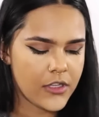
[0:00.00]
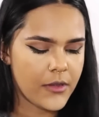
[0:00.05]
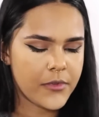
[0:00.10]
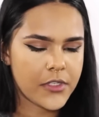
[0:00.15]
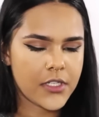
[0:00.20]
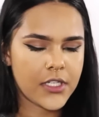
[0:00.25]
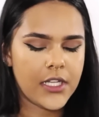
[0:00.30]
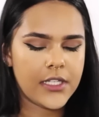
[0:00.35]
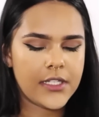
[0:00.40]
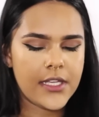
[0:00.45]
I'm
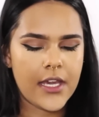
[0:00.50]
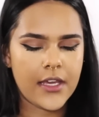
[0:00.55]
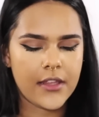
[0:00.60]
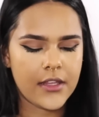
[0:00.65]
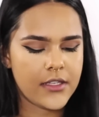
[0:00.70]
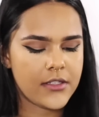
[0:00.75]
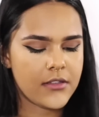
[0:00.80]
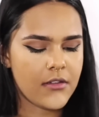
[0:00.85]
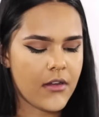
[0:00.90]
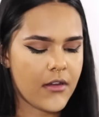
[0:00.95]
just going to take
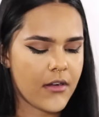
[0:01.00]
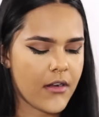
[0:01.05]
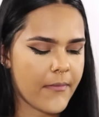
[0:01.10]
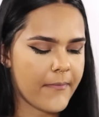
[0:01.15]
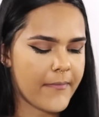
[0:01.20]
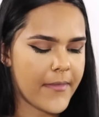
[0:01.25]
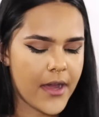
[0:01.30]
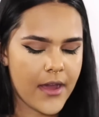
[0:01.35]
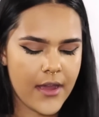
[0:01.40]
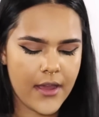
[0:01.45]
this on
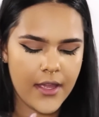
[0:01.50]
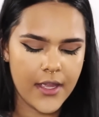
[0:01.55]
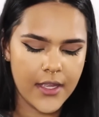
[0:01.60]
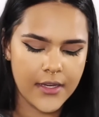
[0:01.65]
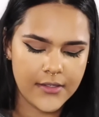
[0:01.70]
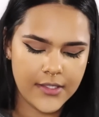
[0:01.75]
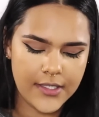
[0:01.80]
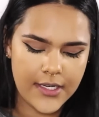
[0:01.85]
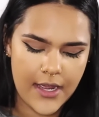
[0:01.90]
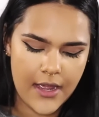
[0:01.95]

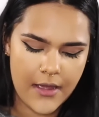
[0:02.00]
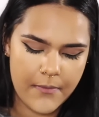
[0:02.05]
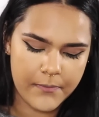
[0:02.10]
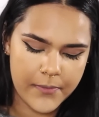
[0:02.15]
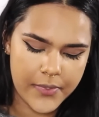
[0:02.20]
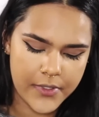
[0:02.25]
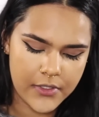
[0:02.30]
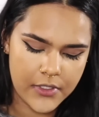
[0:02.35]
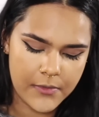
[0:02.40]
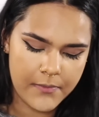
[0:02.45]
my
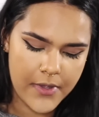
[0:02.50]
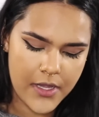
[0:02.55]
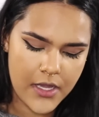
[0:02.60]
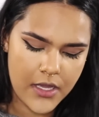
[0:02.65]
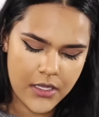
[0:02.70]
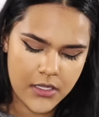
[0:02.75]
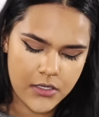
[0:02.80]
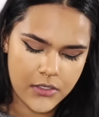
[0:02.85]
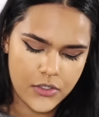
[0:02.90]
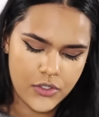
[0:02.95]
damp
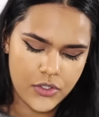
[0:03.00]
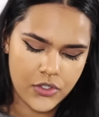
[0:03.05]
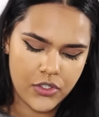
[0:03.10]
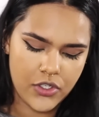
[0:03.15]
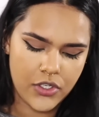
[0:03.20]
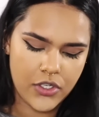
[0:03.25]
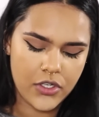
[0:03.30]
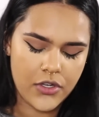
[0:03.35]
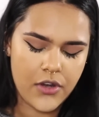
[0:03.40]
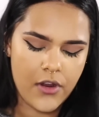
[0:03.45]

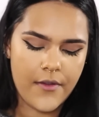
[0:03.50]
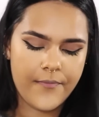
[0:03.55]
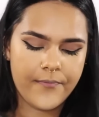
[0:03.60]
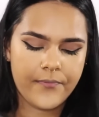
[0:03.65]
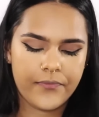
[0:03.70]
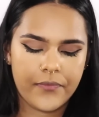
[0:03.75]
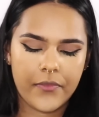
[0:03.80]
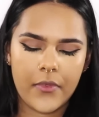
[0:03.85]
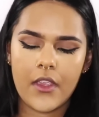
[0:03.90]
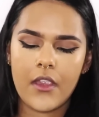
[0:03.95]
sponge.
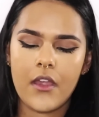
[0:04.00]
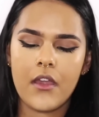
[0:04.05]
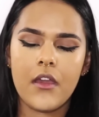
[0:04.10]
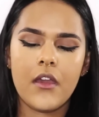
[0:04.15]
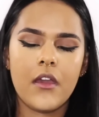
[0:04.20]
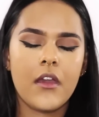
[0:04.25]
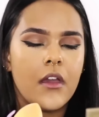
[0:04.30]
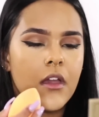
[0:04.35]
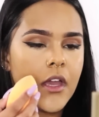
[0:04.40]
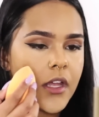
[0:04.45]

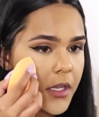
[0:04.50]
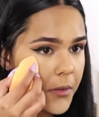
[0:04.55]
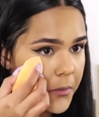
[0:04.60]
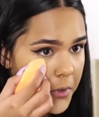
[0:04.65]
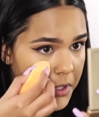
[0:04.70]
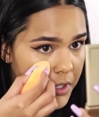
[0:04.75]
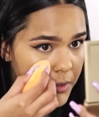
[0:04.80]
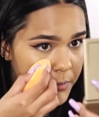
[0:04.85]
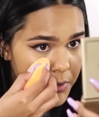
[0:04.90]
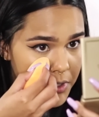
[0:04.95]
I'm
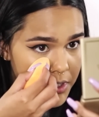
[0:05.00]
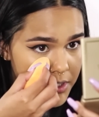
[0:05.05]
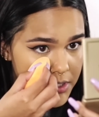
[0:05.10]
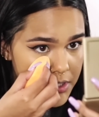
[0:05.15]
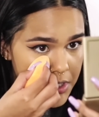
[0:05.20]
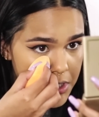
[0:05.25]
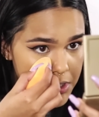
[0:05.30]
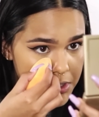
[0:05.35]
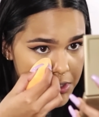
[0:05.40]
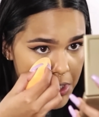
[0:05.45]
going to press
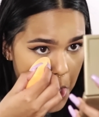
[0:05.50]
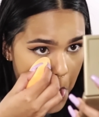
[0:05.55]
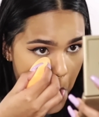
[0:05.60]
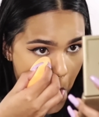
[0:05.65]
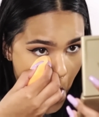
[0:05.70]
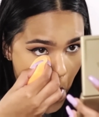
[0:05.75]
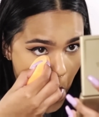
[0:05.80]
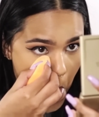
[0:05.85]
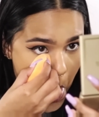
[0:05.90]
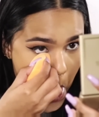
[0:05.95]
this
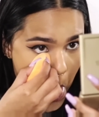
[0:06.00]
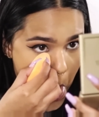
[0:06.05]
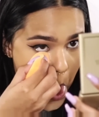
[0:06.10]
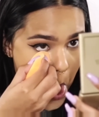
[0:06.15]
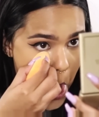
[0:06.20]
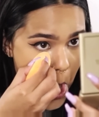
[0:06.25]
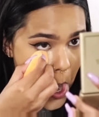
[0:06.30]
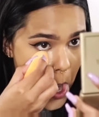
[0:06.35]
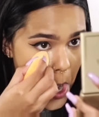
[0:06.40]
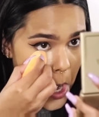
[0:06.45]

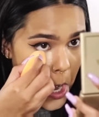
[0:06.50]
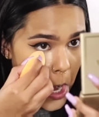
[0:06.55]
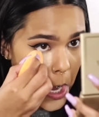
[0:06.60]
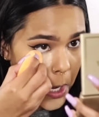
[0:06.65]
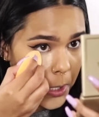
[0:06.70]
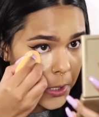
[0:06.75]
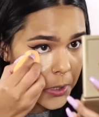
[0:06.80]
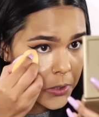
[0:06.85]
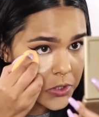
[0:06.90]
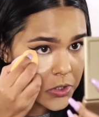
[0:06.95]

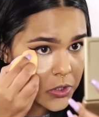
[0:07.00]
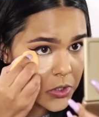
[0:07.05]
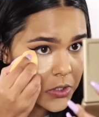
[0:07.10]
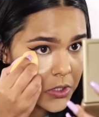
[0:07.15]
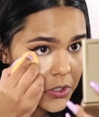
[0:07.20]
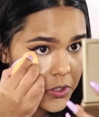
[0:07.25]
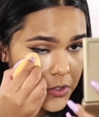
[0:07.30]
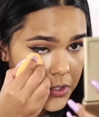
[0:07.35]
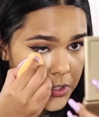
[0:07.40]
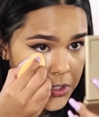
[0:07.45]
into
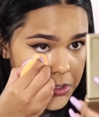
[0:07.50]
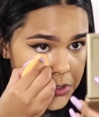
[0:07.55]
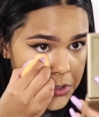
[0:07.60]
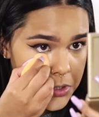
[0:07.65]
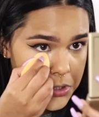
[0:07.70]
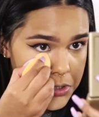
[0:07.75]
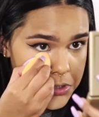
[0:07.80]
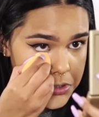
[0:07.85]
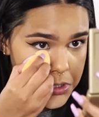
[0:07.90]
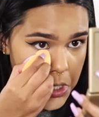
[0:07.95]
the
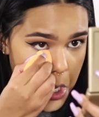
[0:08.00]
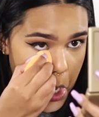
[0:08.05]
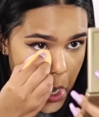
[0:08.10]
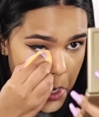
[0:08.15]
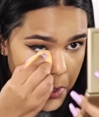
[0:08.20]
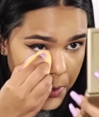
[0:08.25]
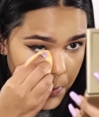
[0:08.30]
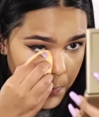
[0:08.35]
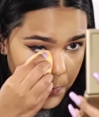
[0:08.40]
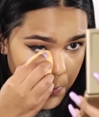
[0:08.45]
creases
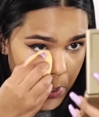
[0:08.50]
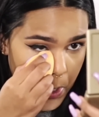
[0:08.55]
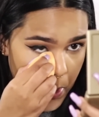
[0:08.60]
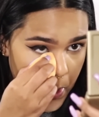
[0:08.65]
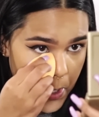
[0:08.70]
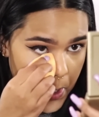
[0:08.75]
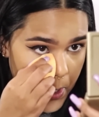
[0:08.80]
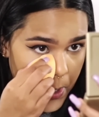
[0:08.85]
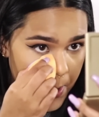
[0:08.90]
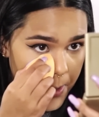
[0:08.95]
under my
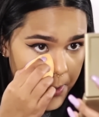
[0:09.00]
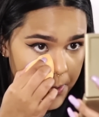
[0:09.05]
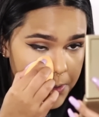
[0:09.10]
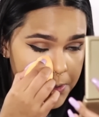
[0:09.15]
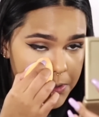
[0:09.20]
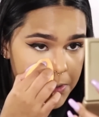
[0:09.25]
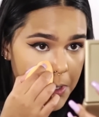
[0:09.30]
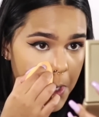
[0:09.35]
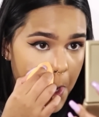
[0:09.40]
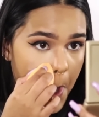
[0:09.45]

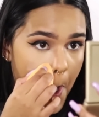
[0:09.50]
eyes